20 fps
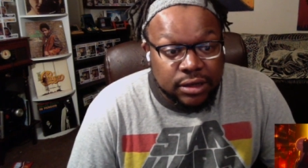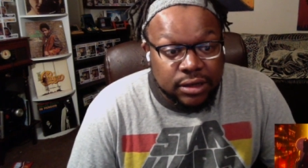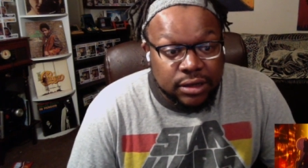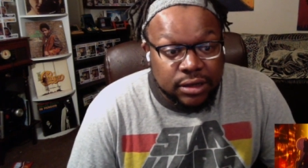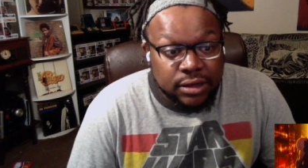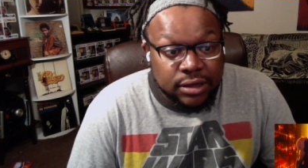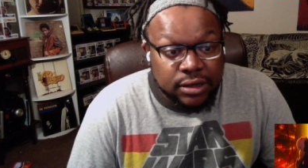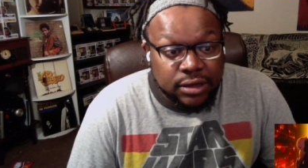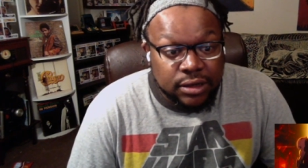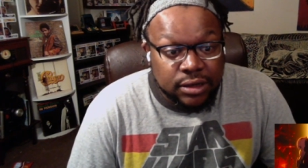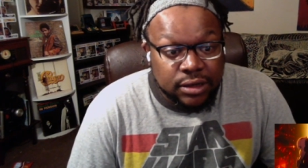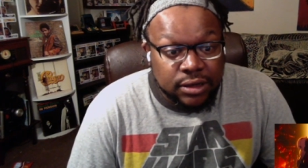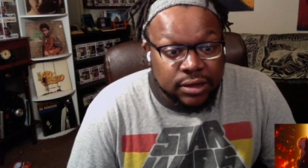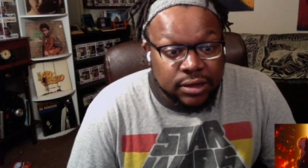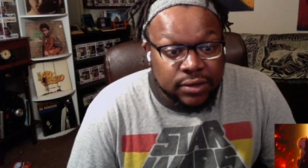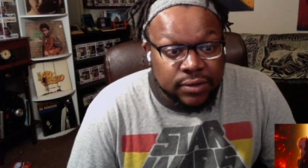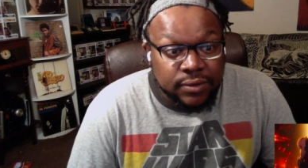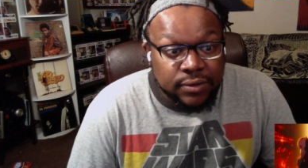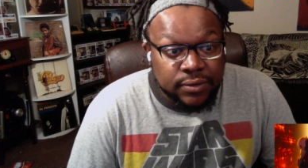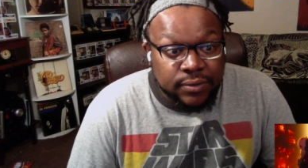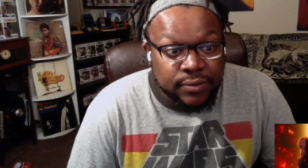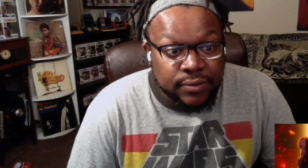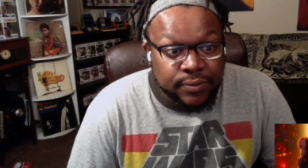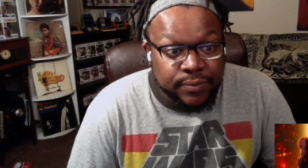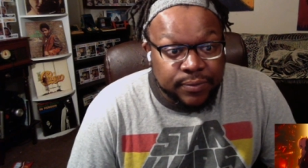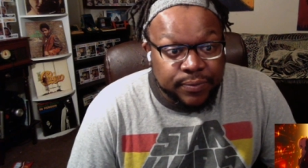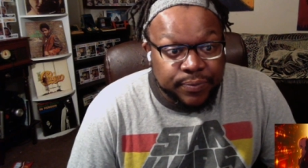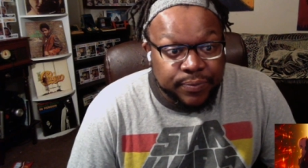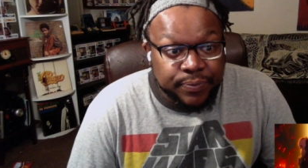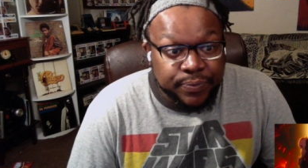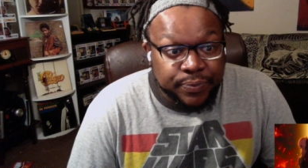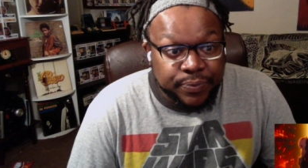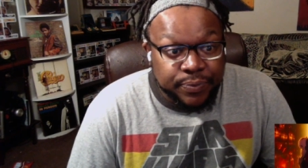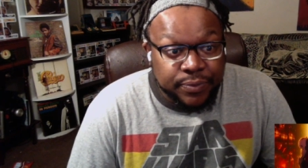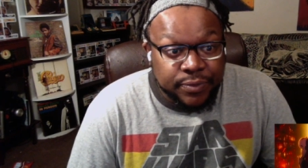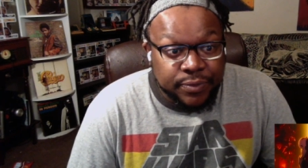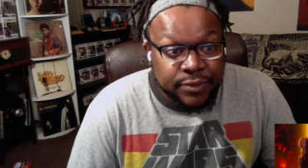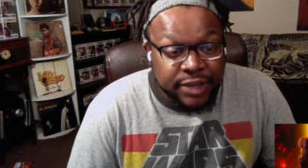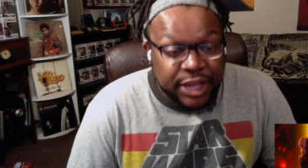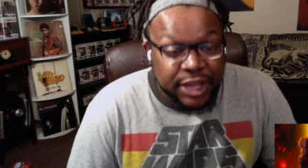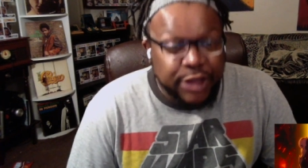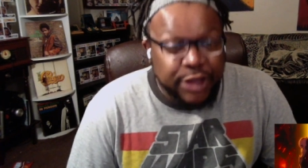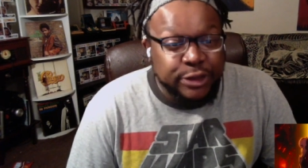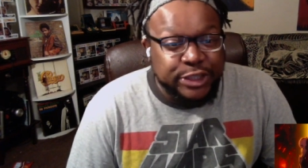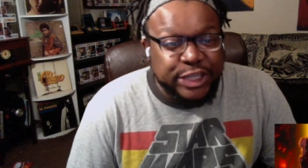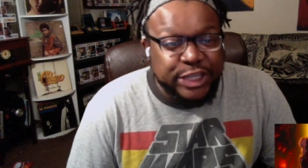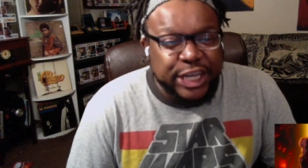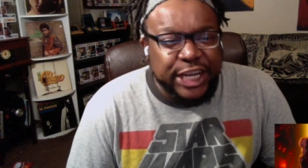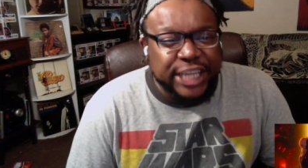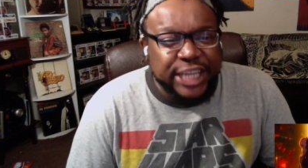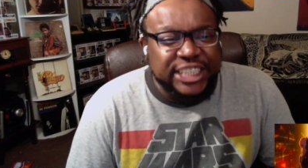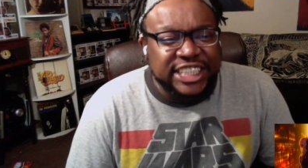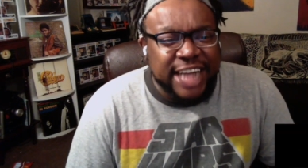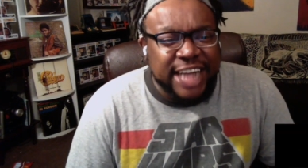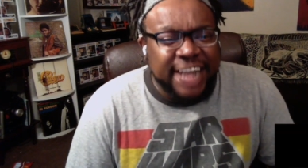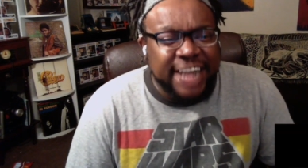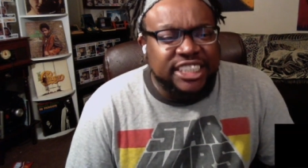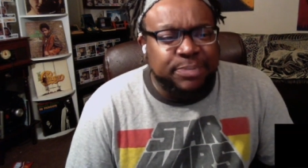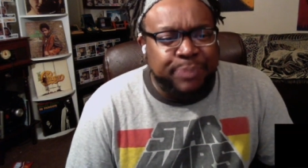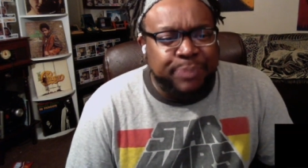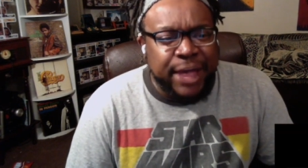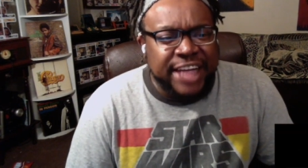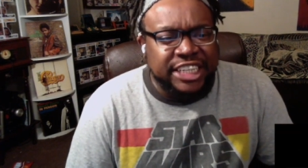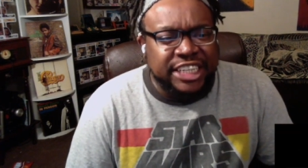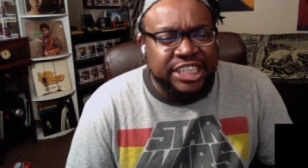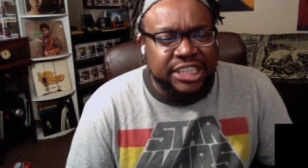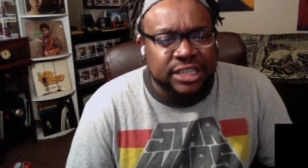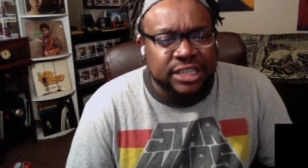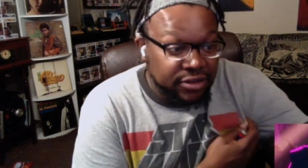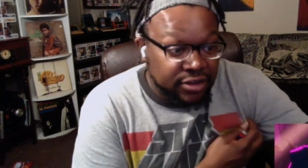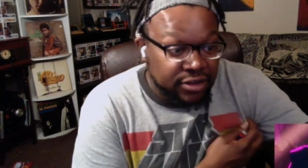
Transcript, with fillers: No one can stop me now. Can you see these nuts, bitch?